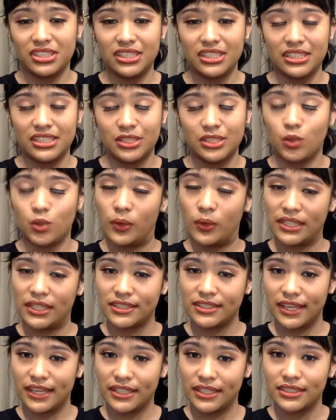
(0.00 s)
in
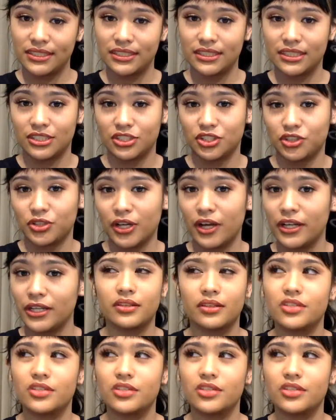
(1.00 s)
Queensland in Australia.